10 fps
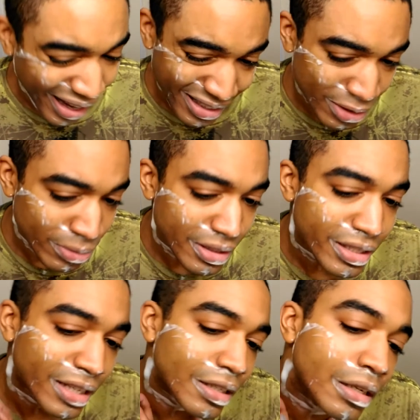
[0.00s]
I do
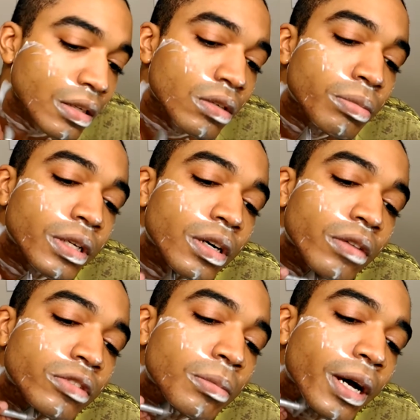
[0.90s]
detect a little bit
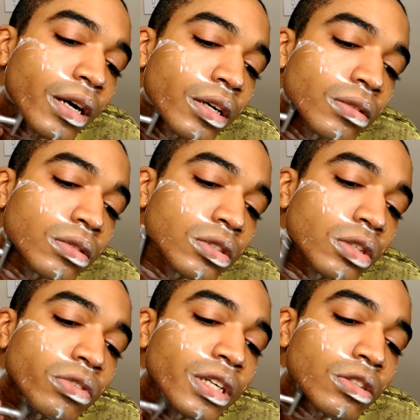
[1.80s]
of tobacco,
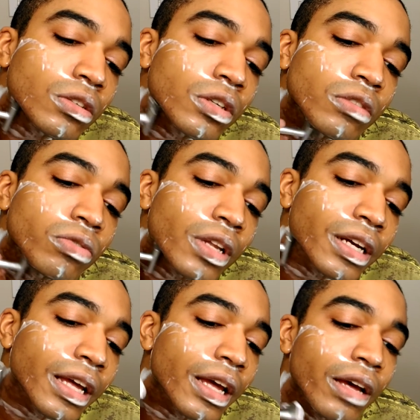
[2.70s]
so if you guys are looking for
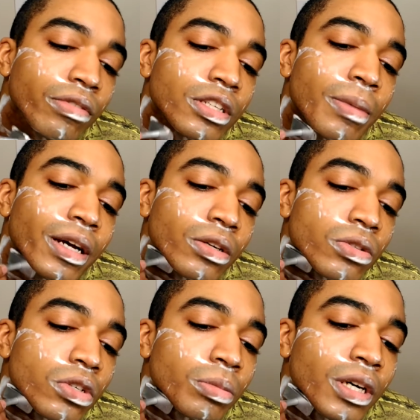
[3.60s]
like a heavy tobacco
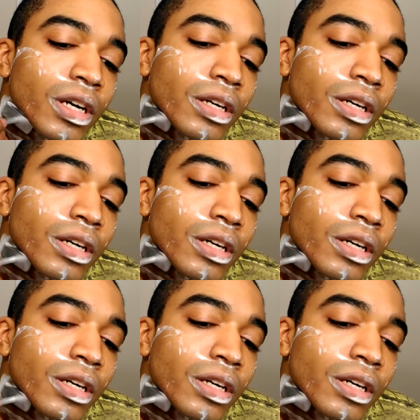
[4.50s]
soap,